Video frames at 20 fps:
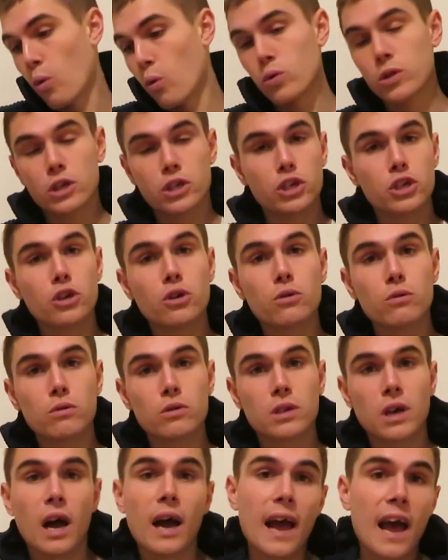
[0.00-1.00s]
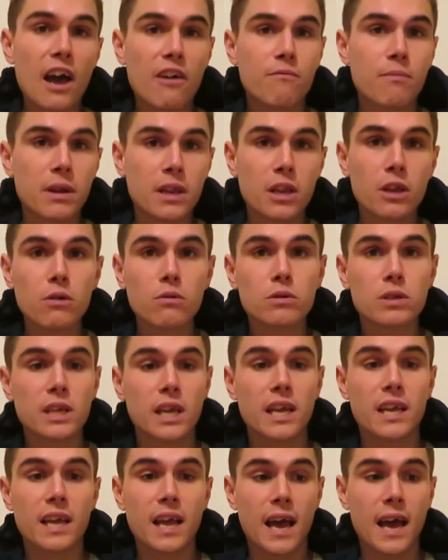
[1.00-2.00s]
all the shoes I have been
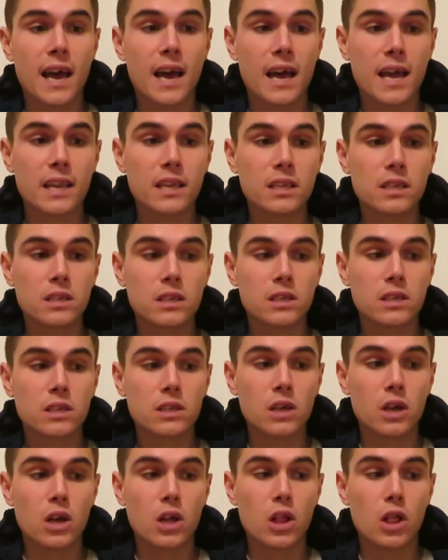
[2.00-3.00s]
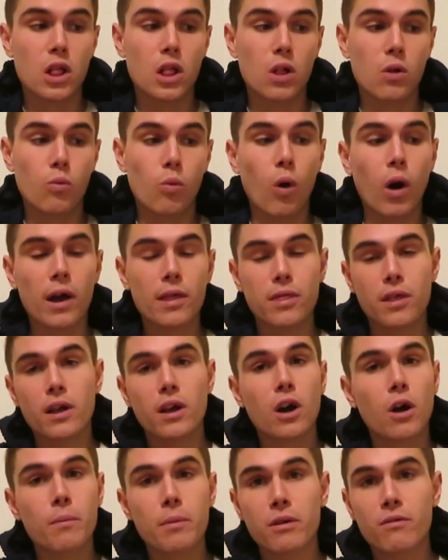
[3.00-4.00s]
using and what I
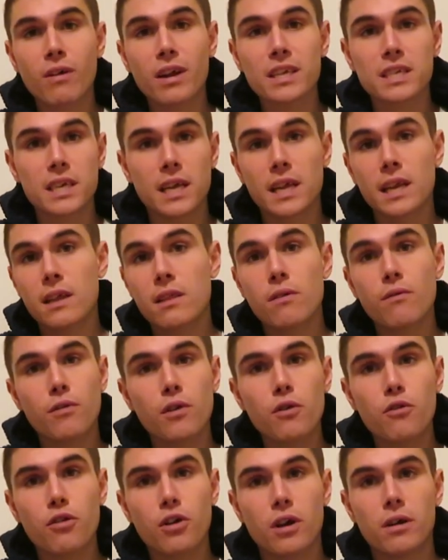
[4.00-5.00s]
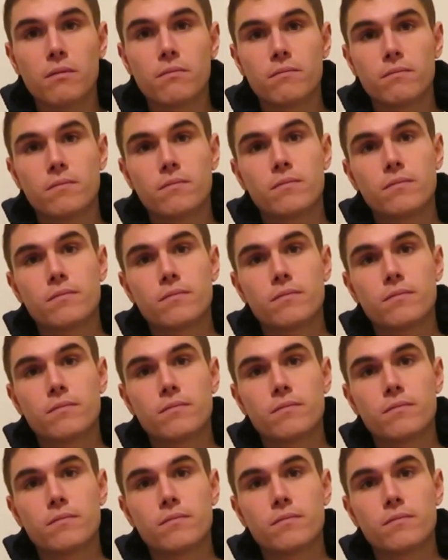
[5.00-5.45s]
think I'll be racing in the future.